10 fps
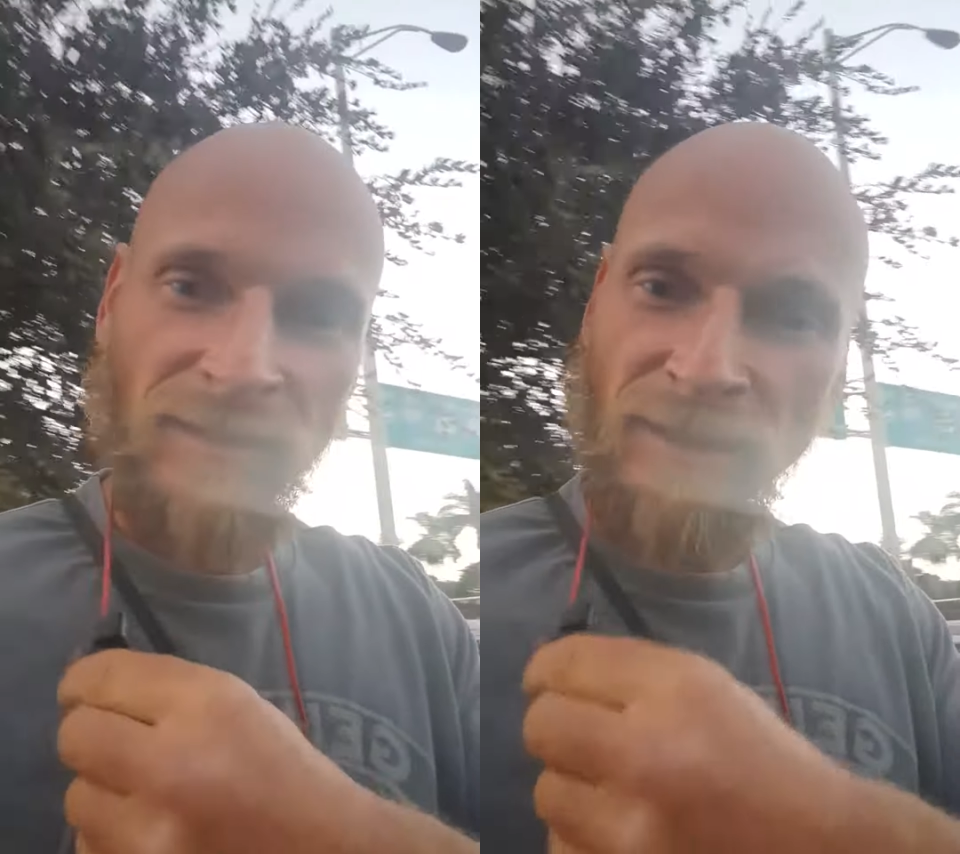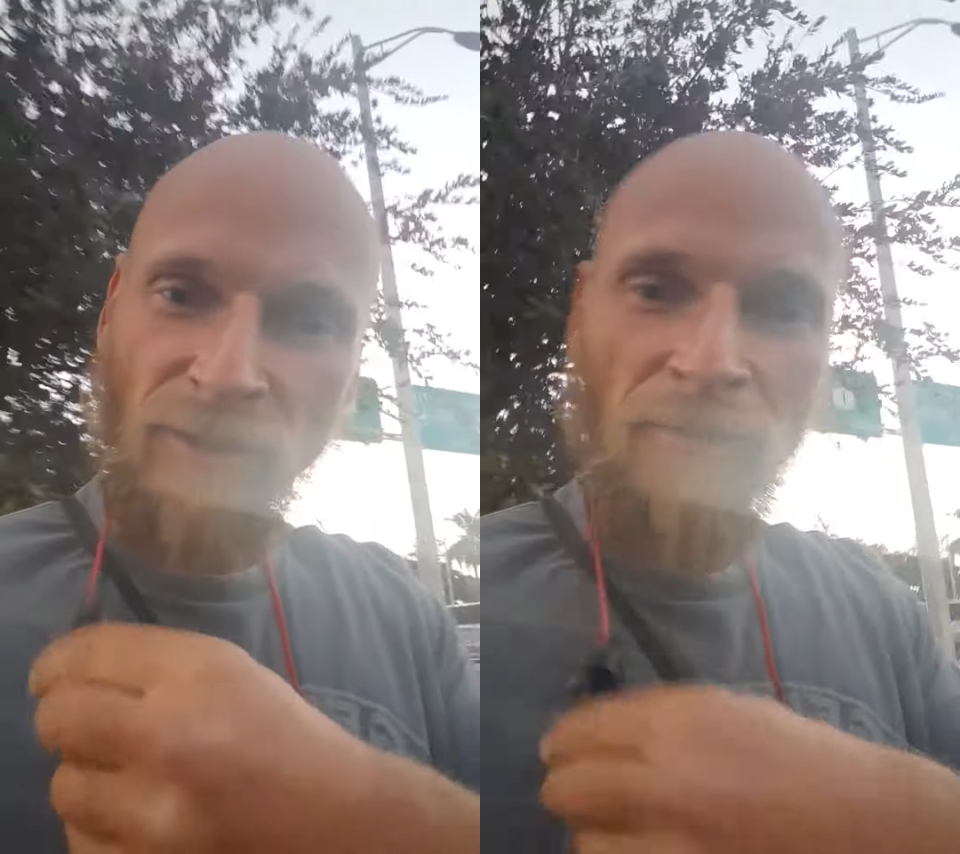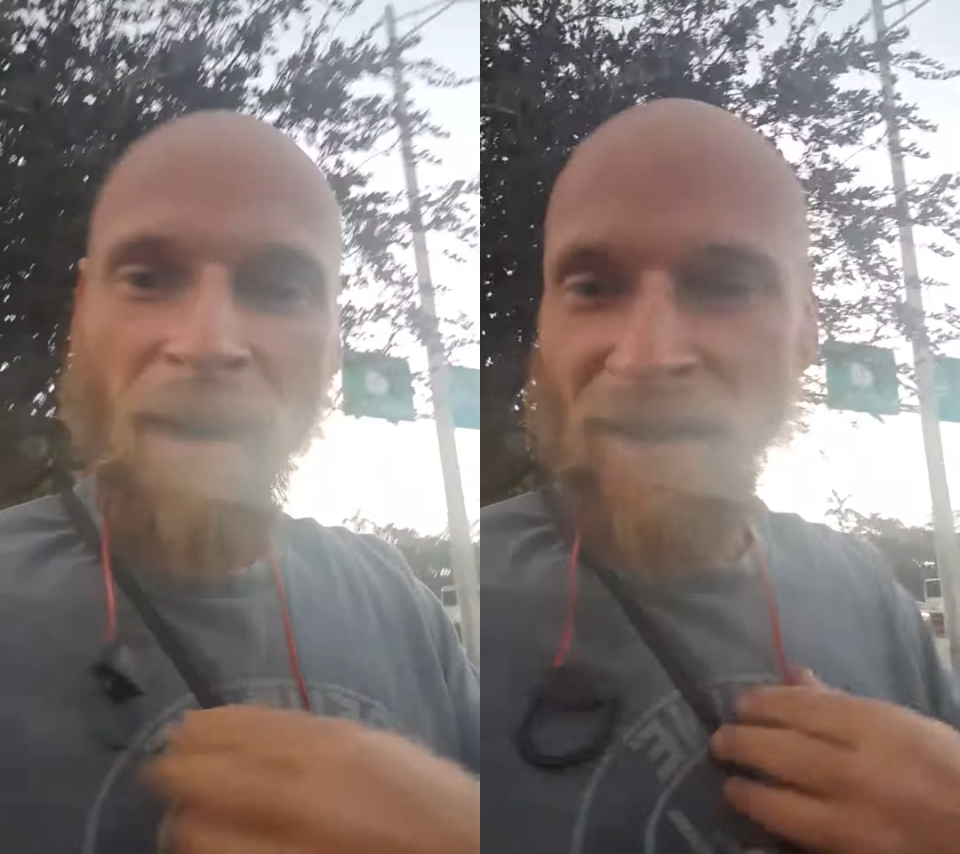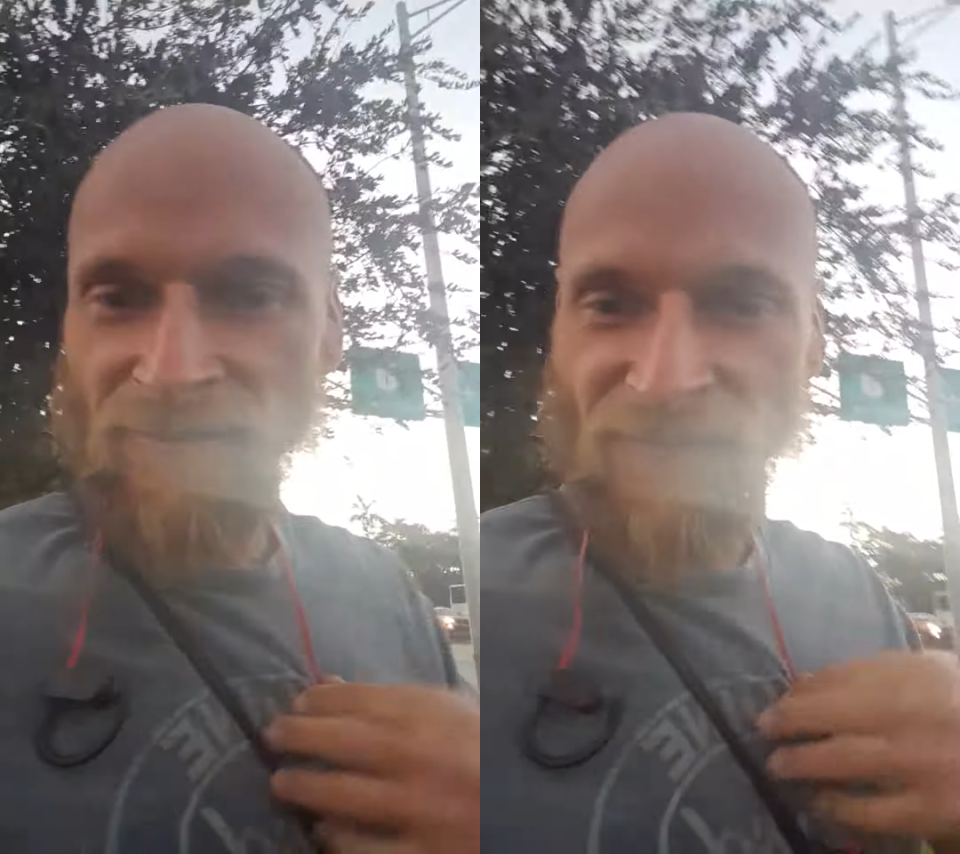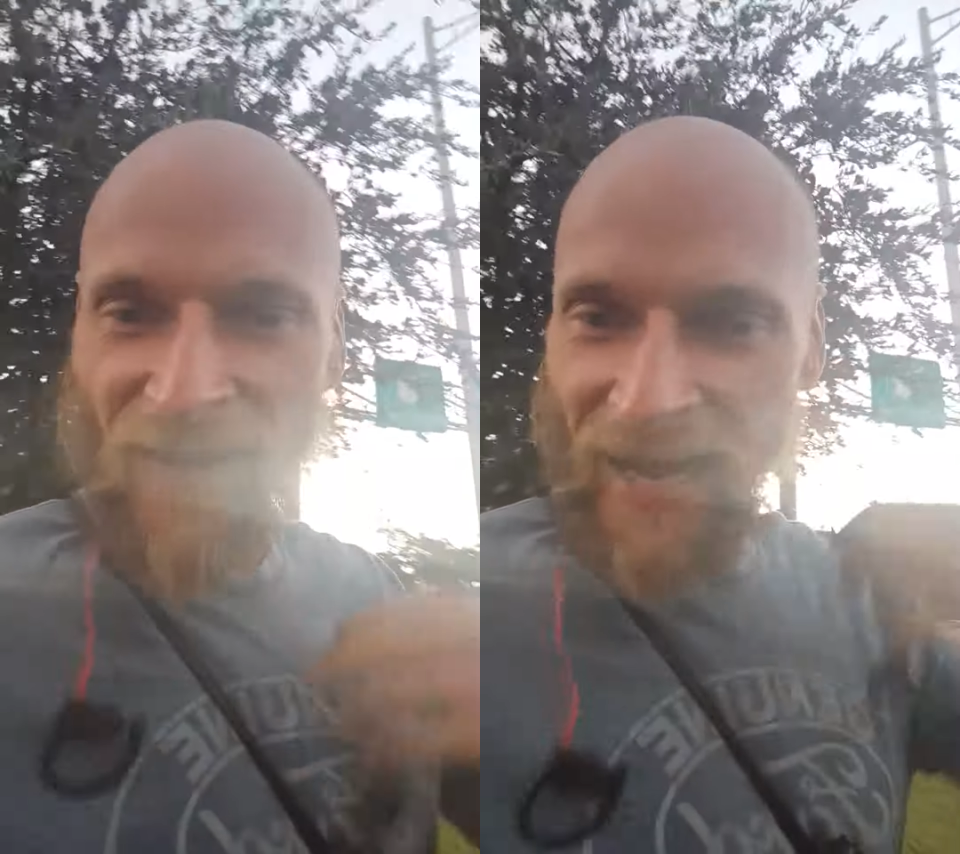and you might
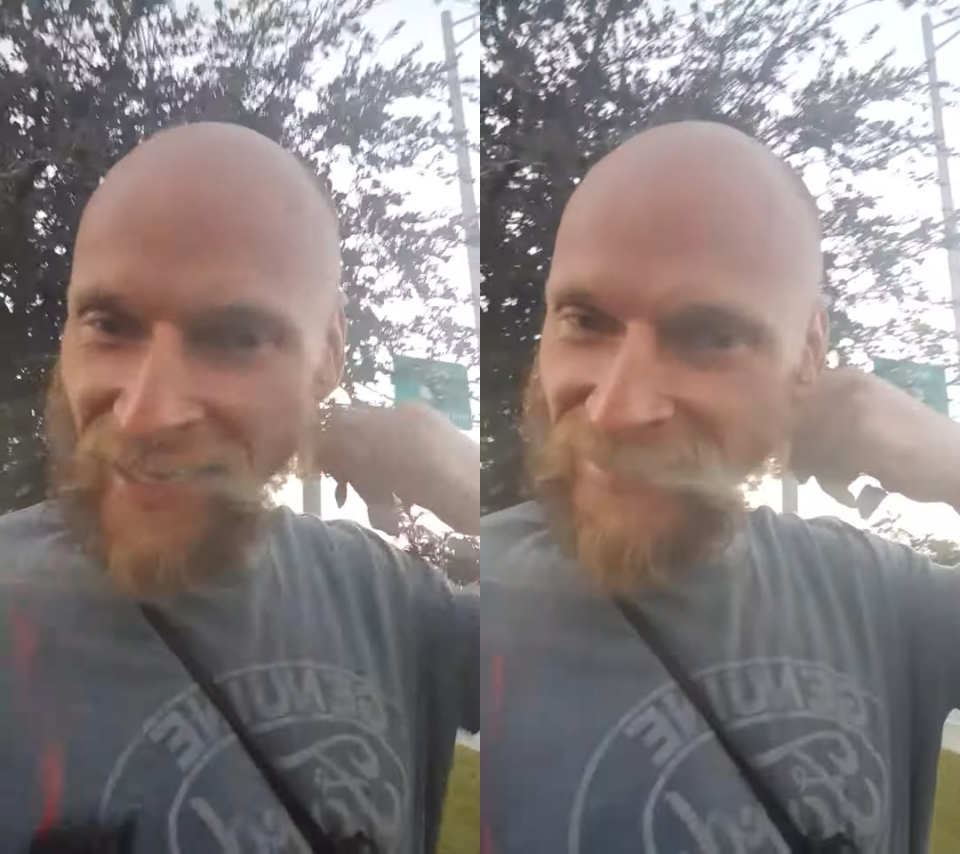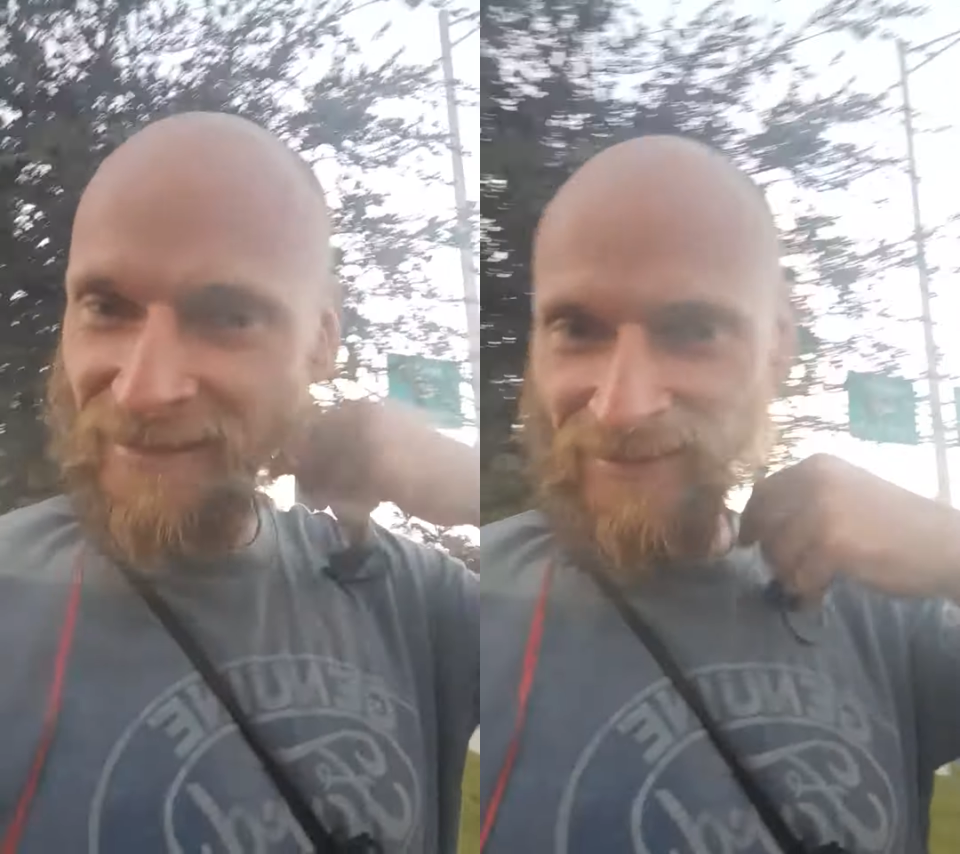find